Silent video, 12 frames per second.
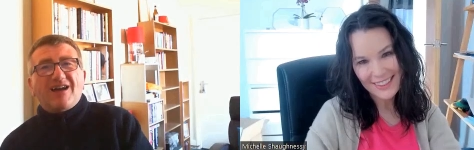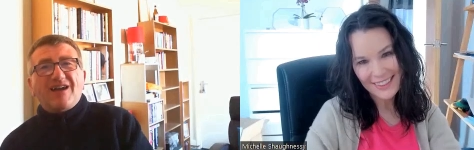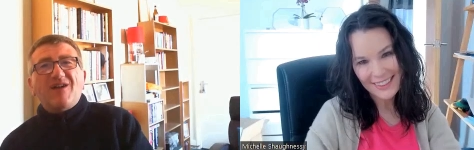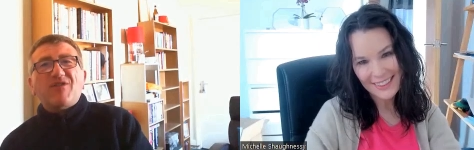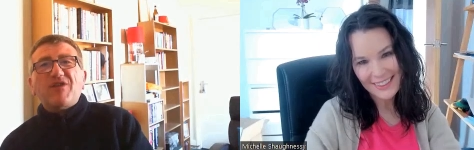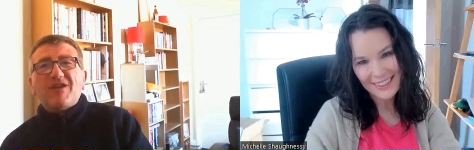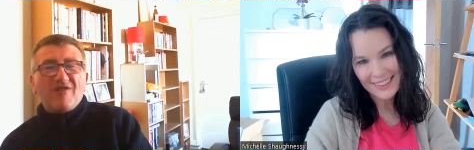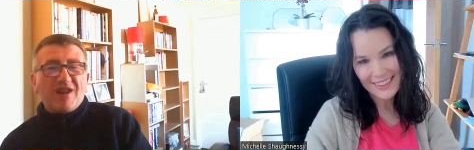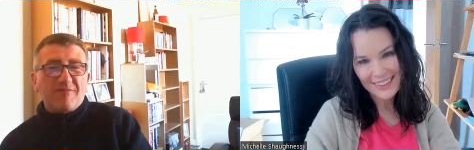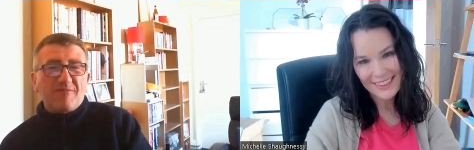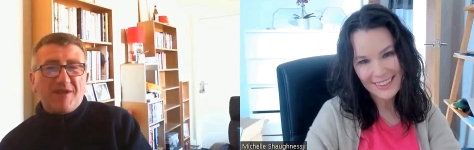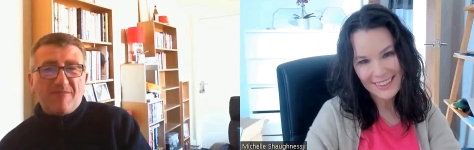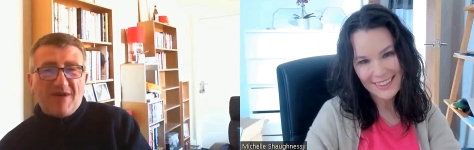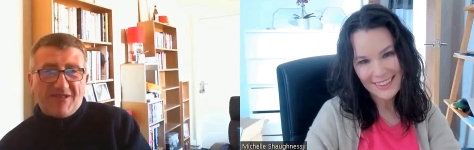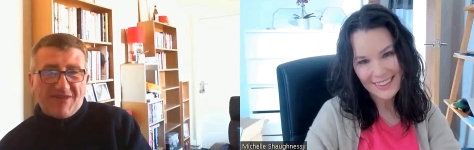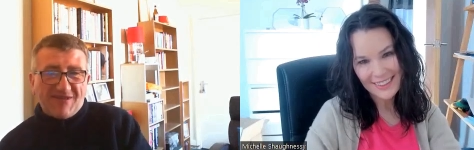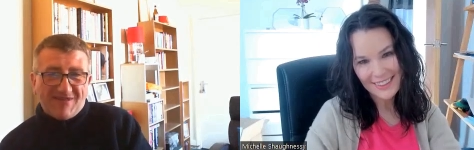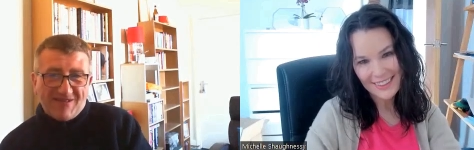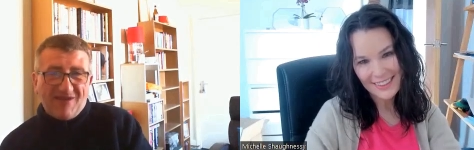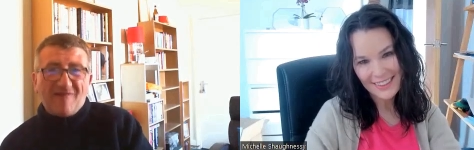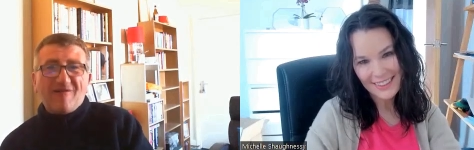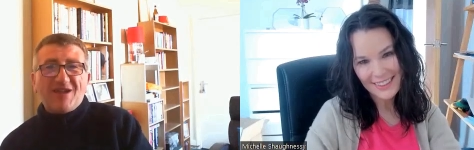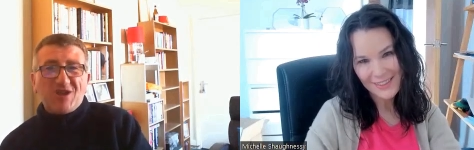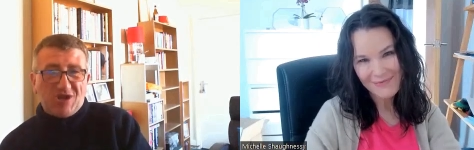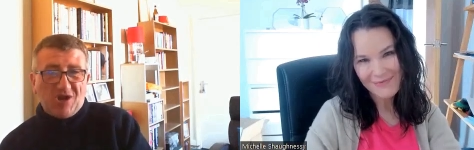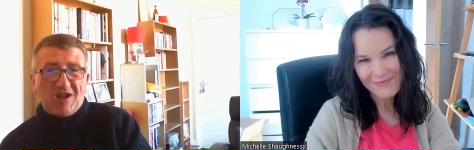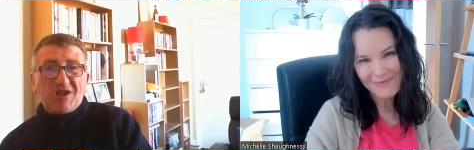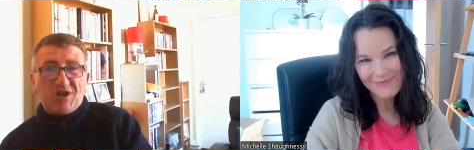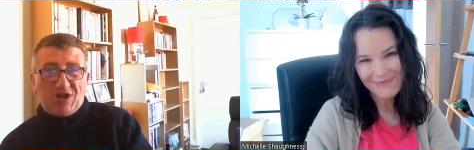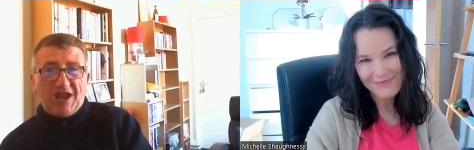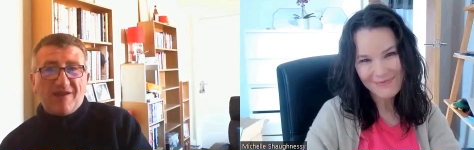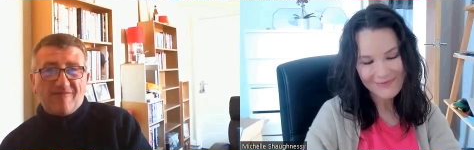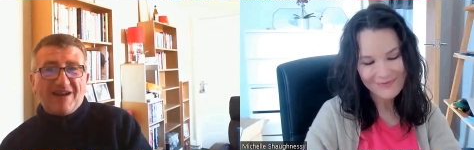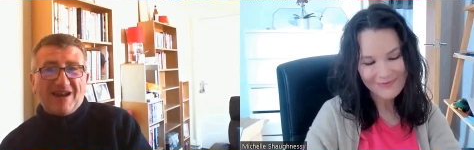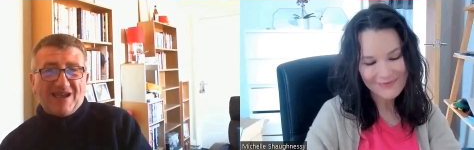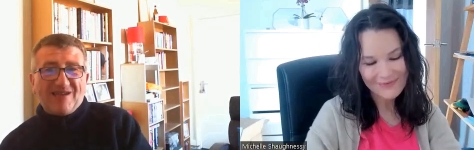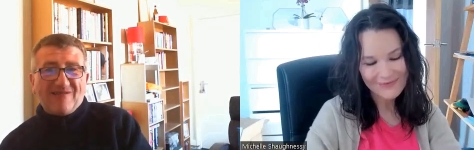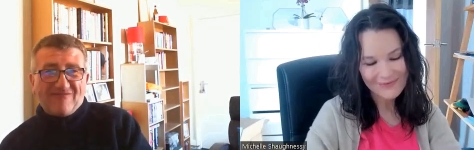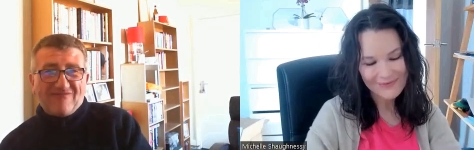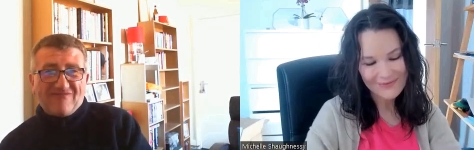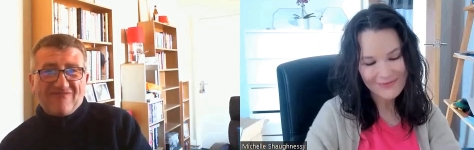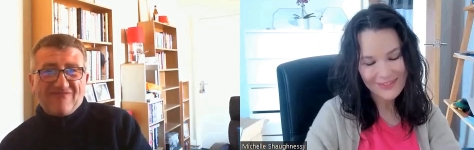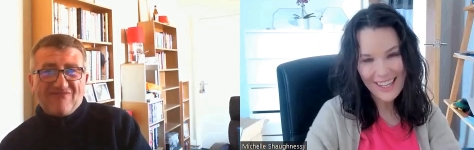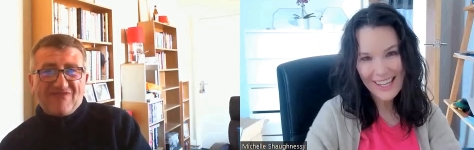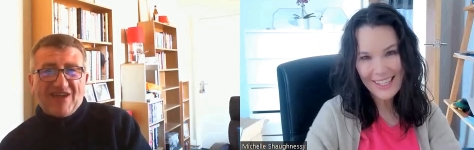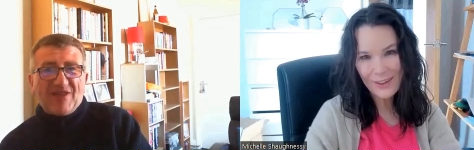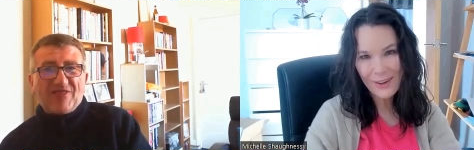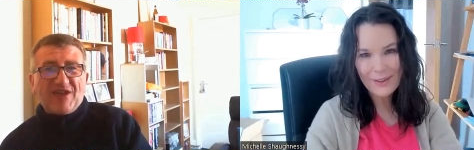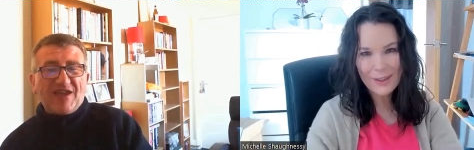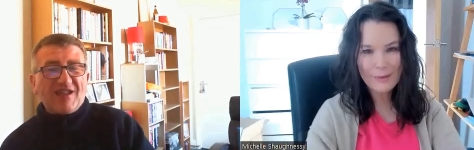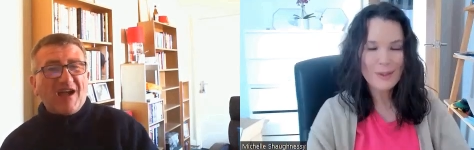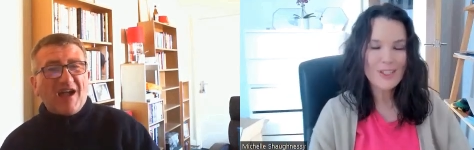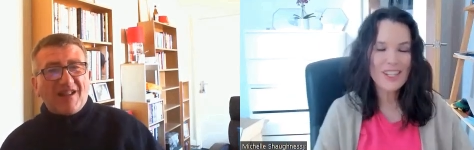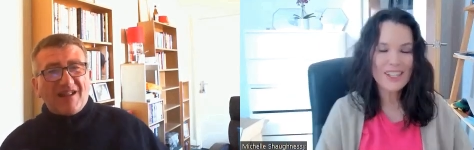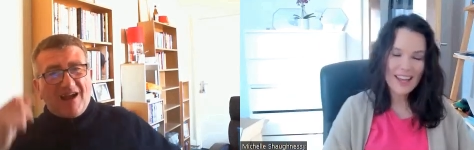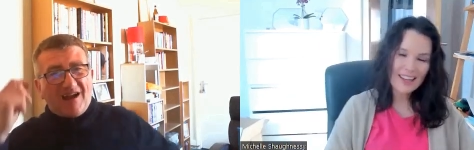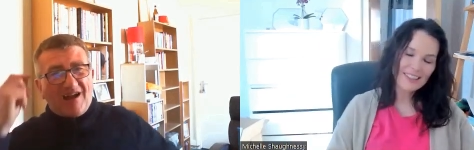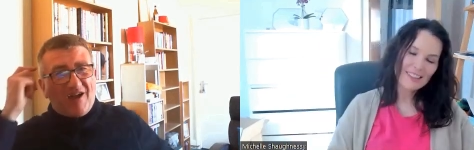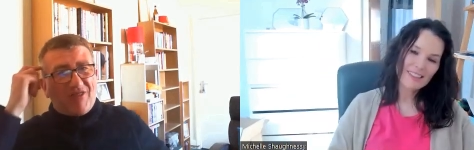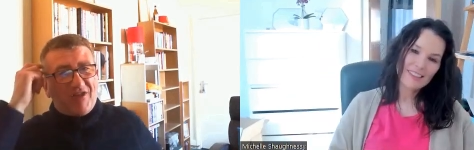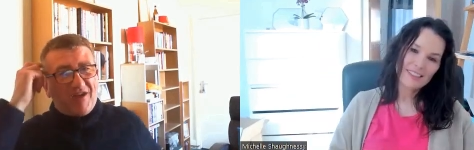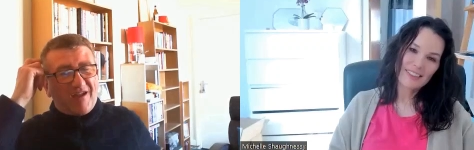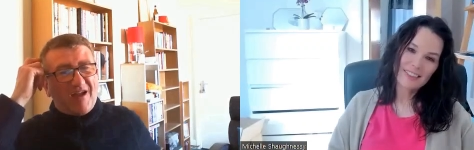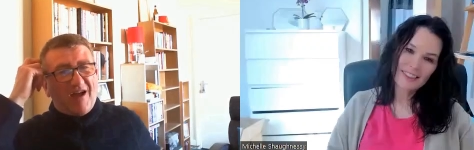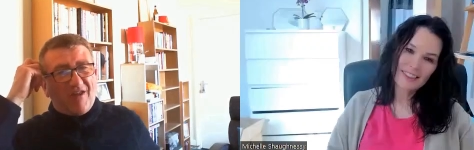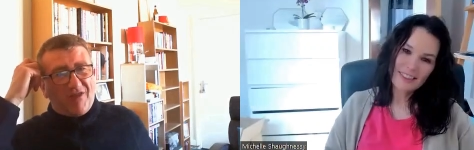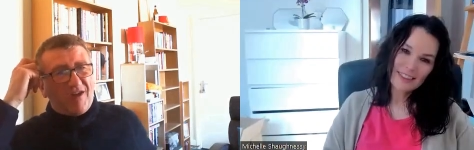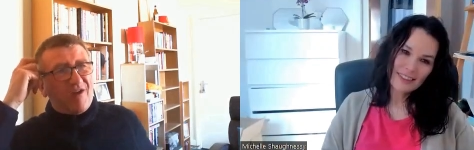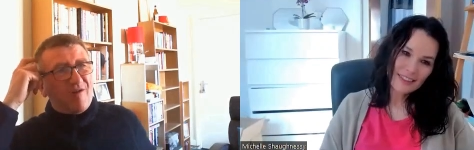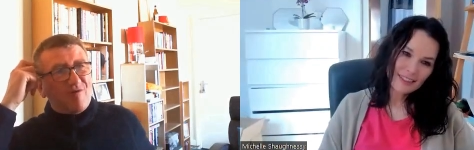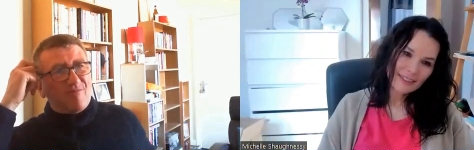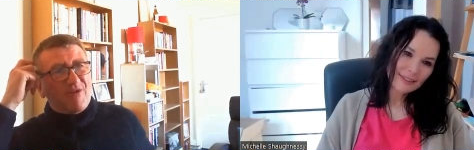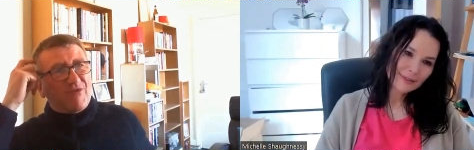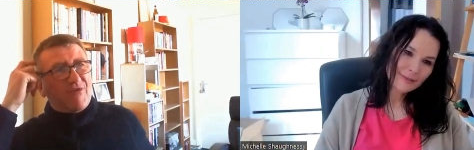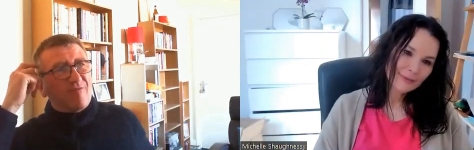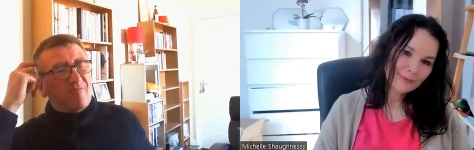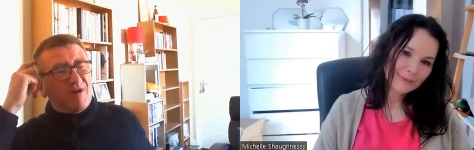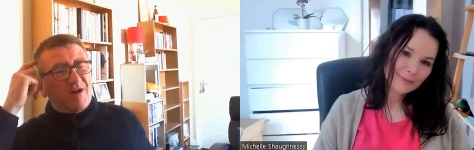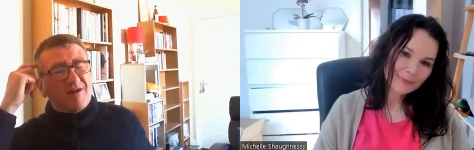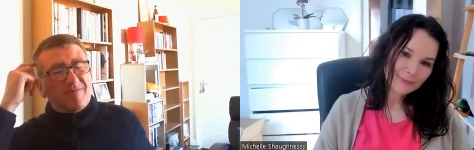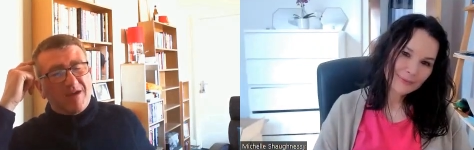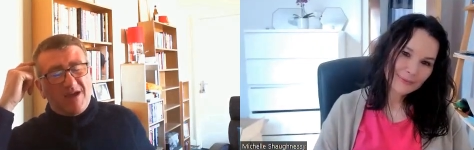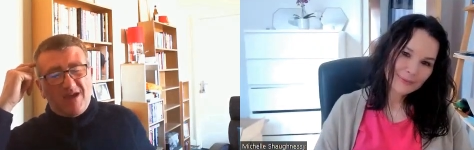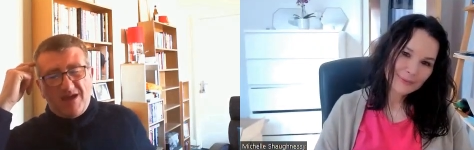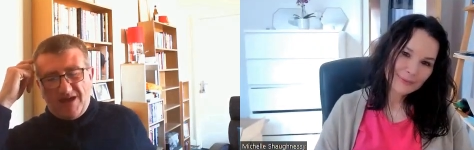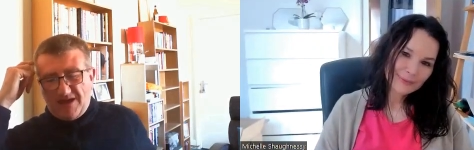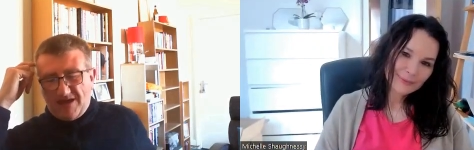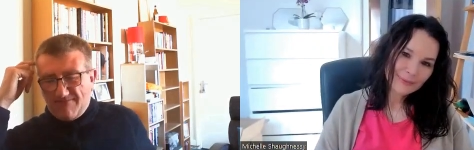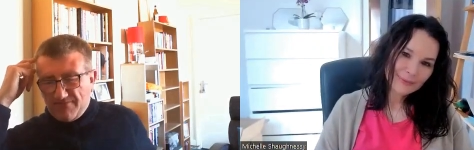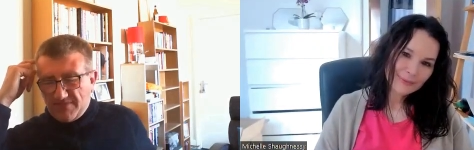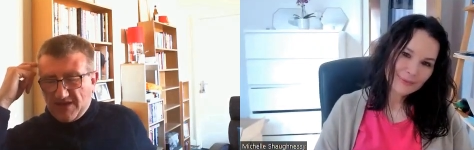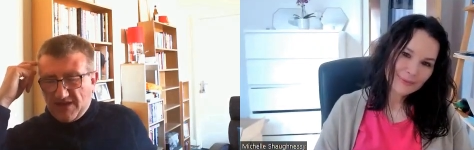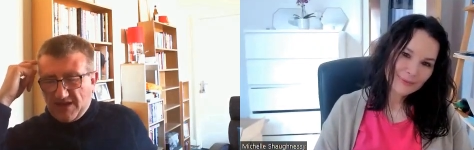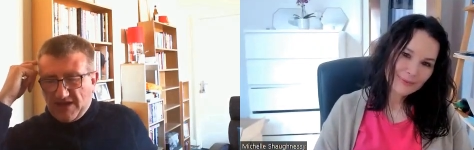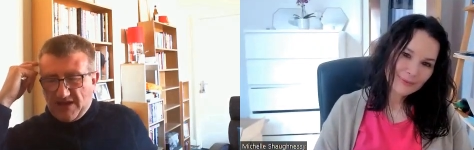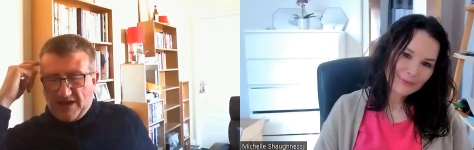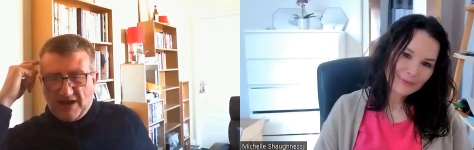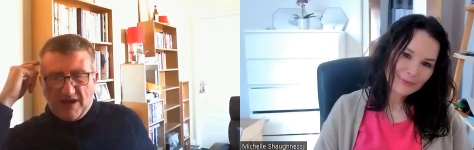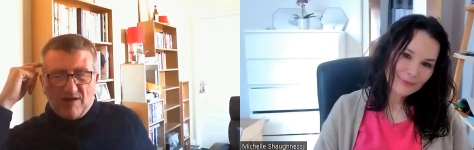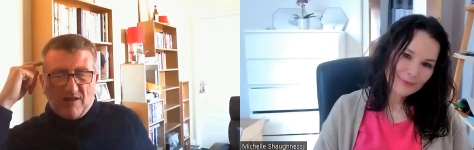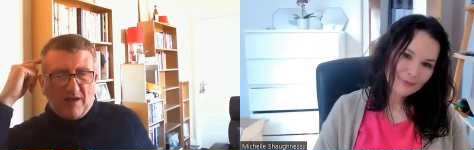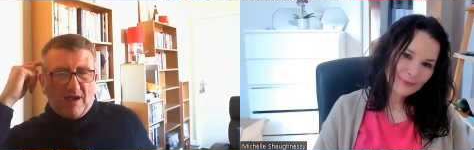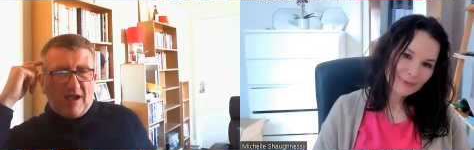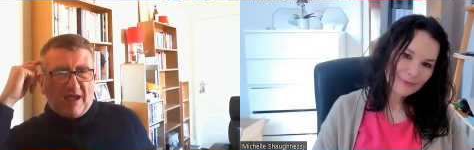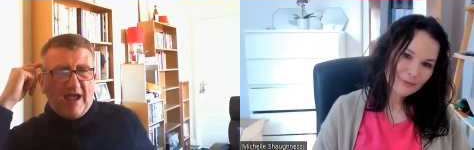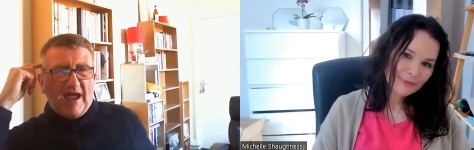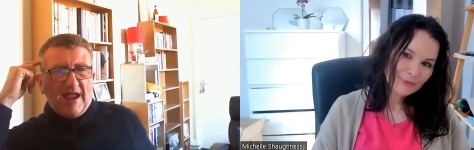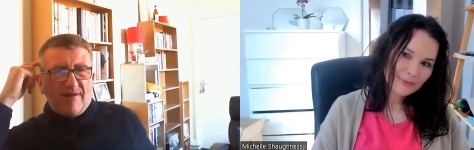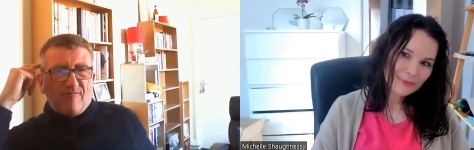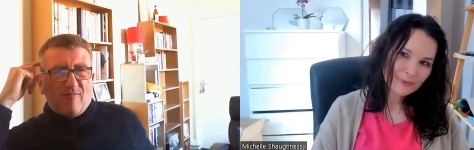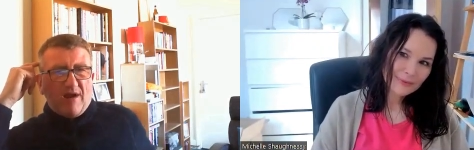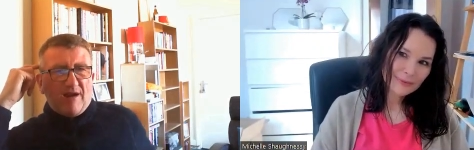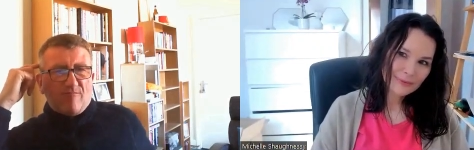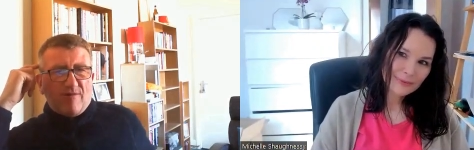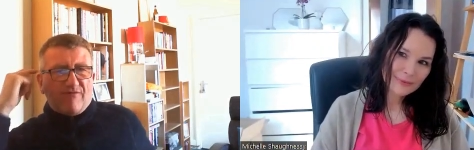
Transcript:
Speaker 1: I can't think of anybody better to do it. Gen- genuinely.
Speaker 2: Thank you. I, I really think,
Speaker 1: appreciate I, that. I think I think you would be superb. Um, uh, again, when